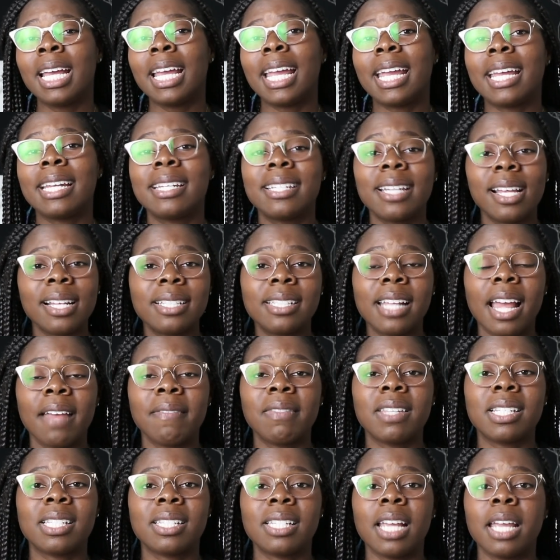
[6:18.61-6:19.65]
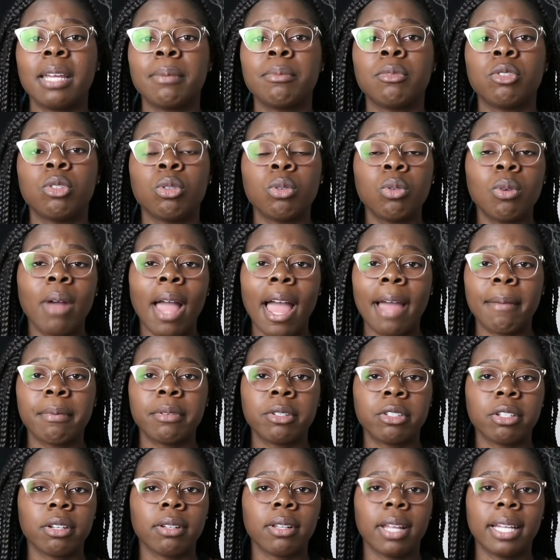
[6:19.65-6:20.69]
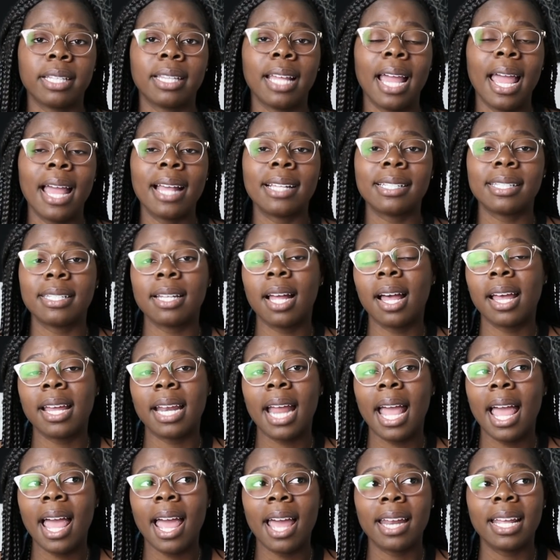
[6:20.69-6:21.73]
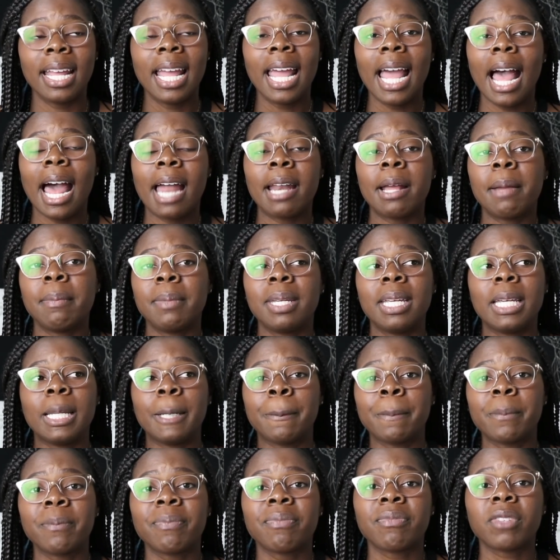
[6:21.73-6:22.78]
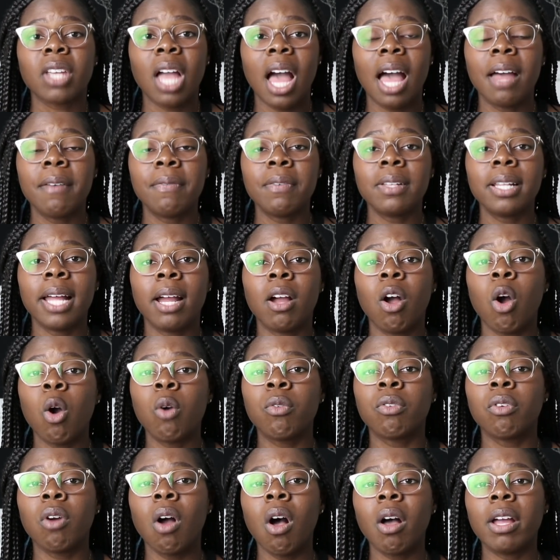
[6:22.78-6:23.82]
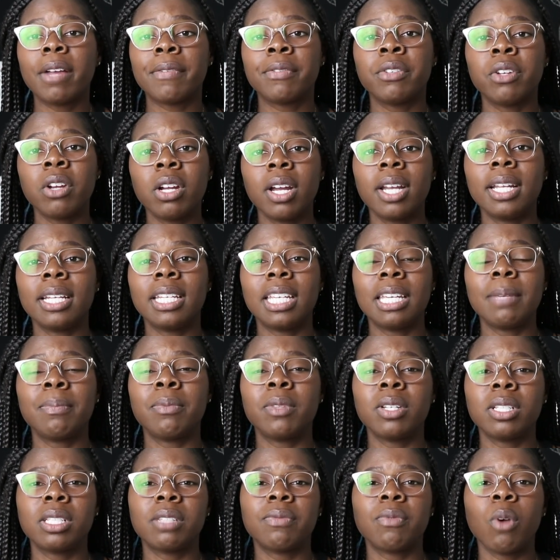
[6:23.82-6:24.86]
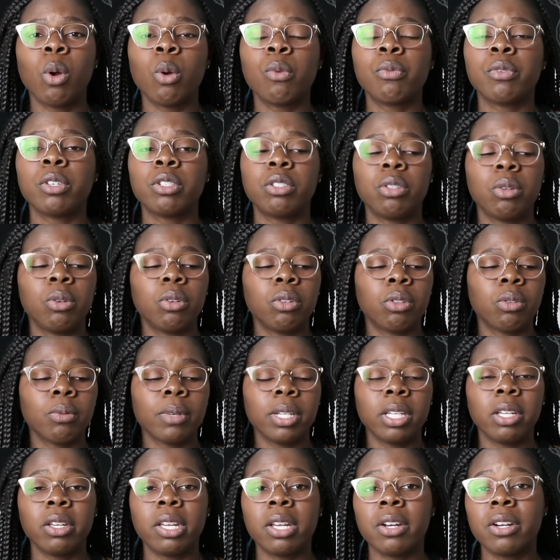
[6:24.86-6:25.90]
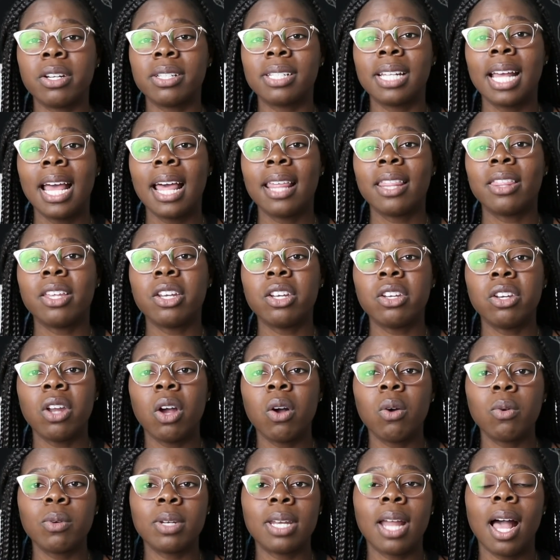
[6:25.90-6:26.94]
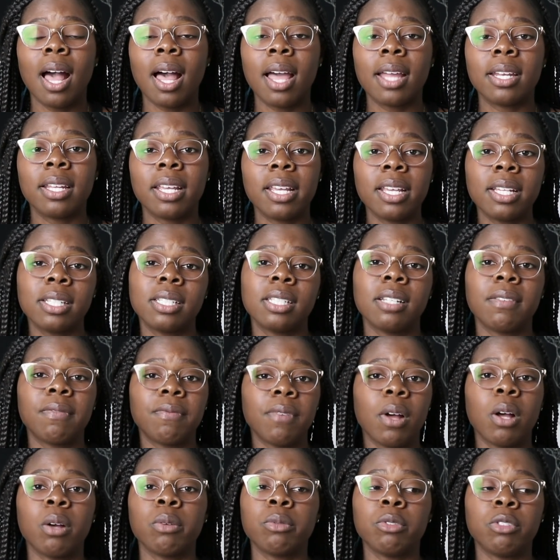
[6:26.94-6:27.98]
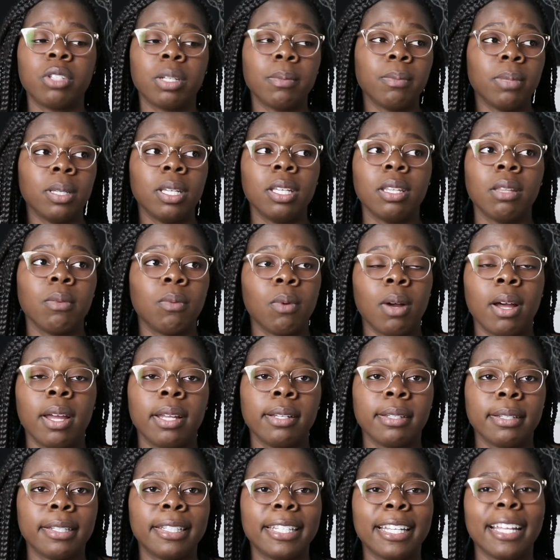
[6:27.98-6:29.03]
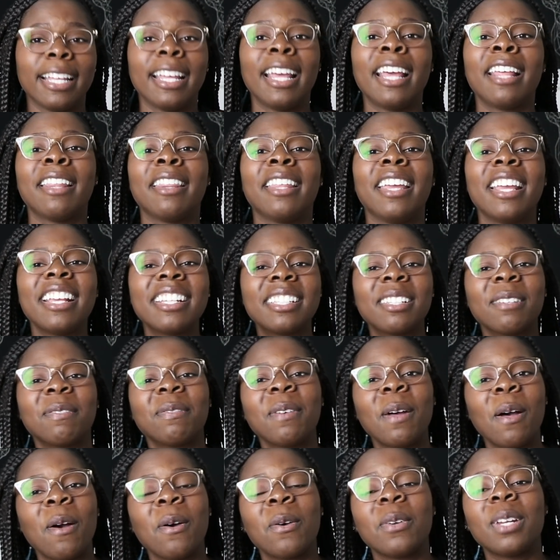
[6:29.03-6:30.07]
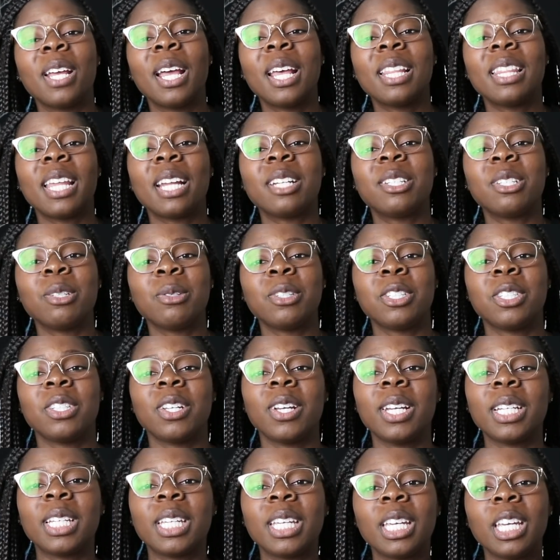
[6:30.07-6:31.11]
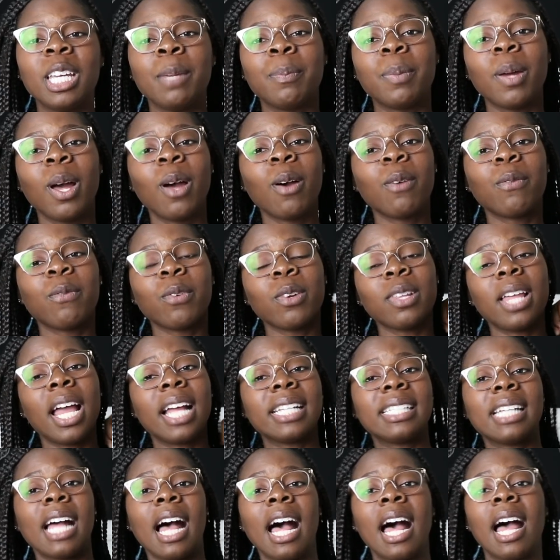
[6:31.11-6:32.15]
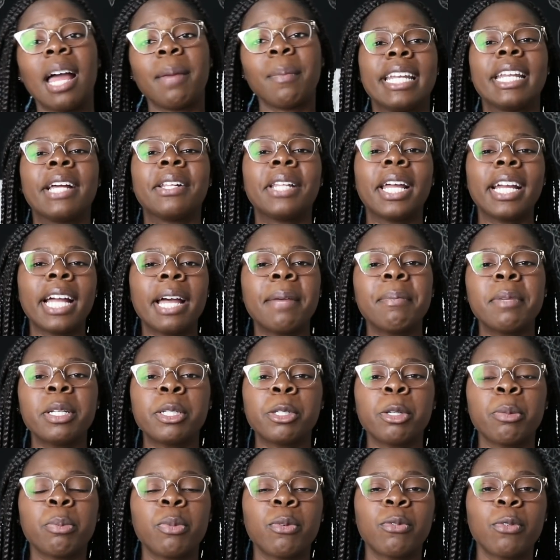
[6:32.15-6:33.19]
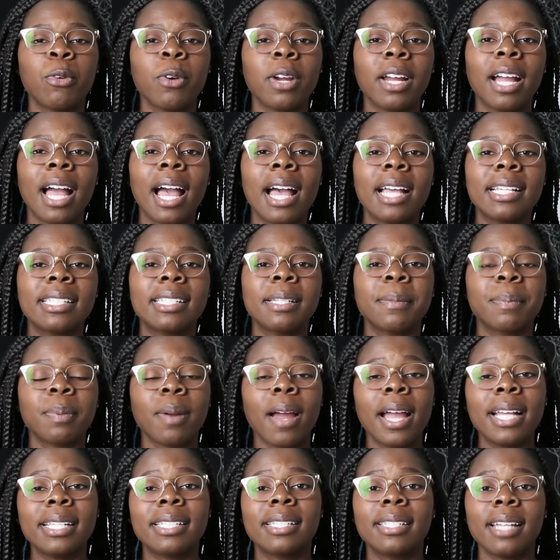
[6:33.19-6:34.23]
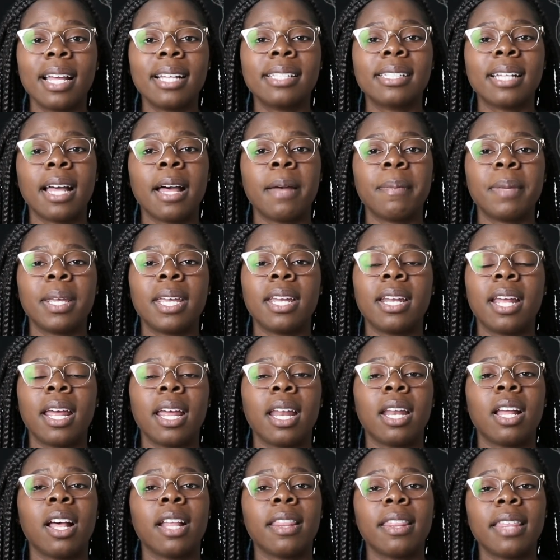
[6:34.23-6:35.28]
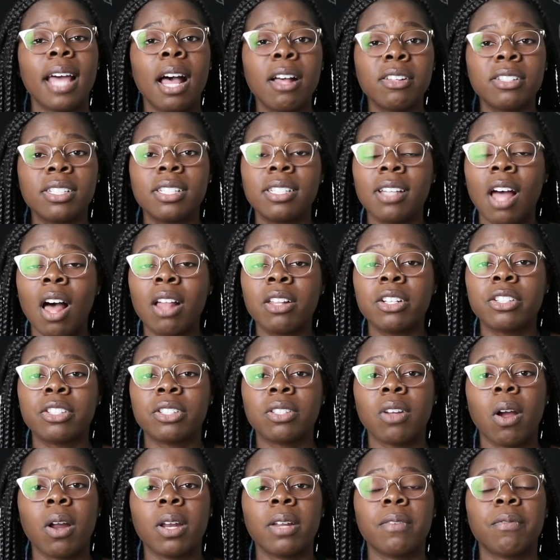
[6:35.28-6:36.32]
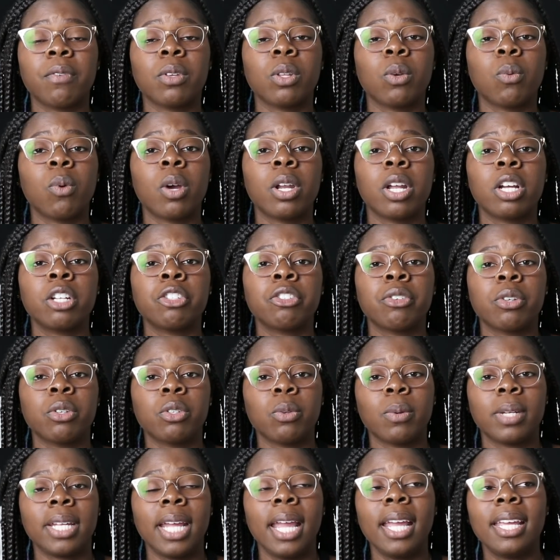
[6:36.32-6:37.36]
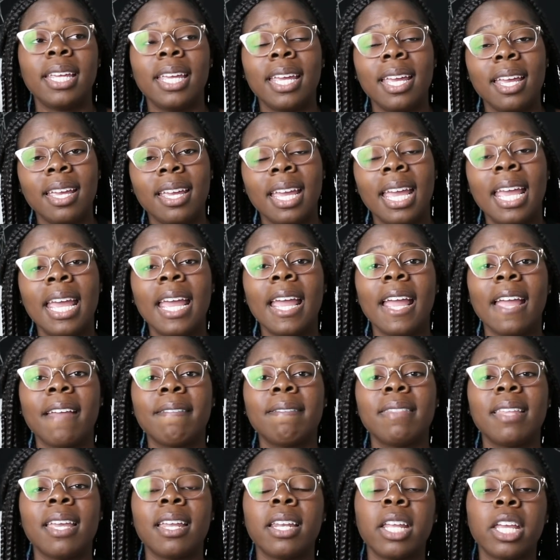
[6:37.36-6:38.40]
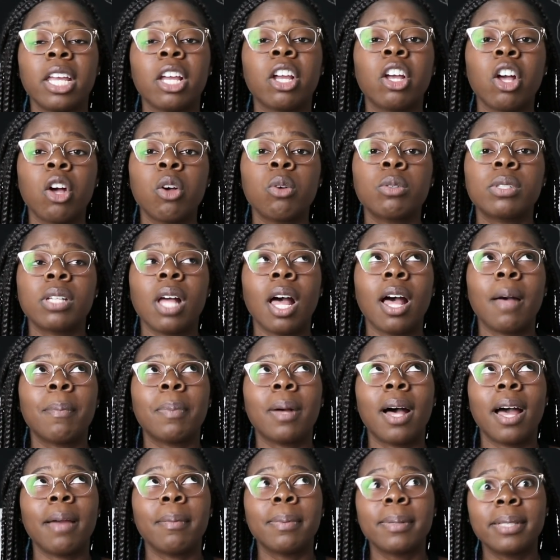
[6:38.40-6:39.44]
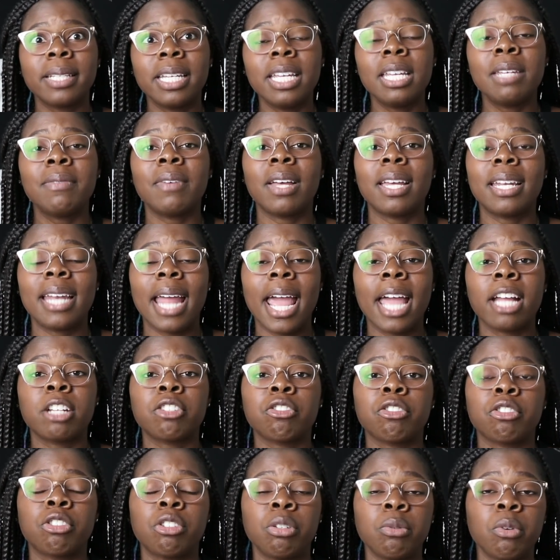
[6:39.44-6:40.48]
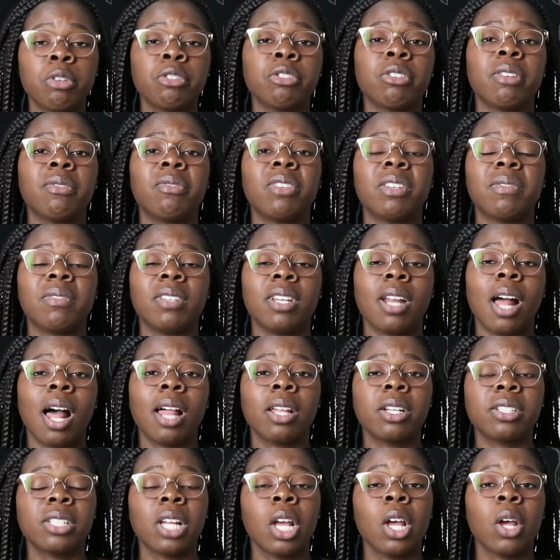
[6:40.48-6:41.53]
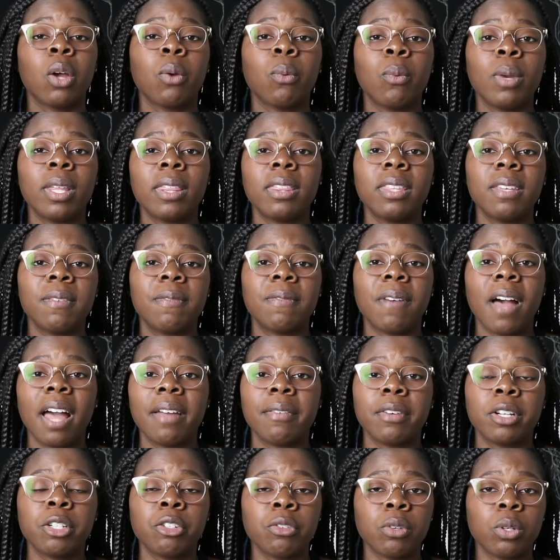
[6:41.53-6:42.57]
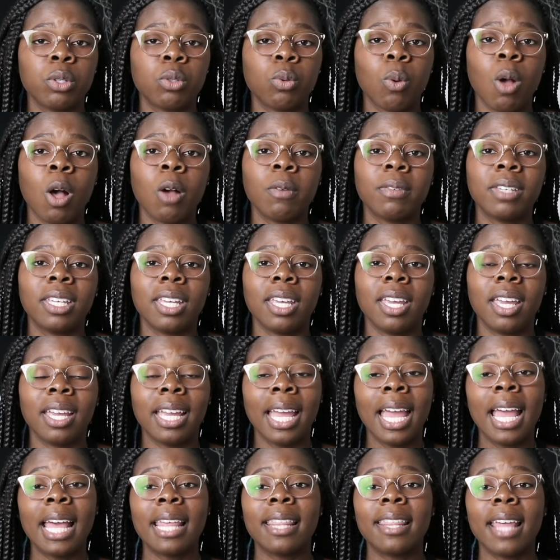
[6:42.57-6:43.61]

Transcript: It does have the same dual aperture like the S9 had, and I mean, I feel like overall, if you're going to keep this phone for two to three years, the Note 9 is the phone to be the one, that is the phone that you should keep for that time. Now, like I mentioned before, guys, the price does come in at a $1,000 starting for the 128 gig, and then it goes up, I believe, an extra $250 with the 512 gig.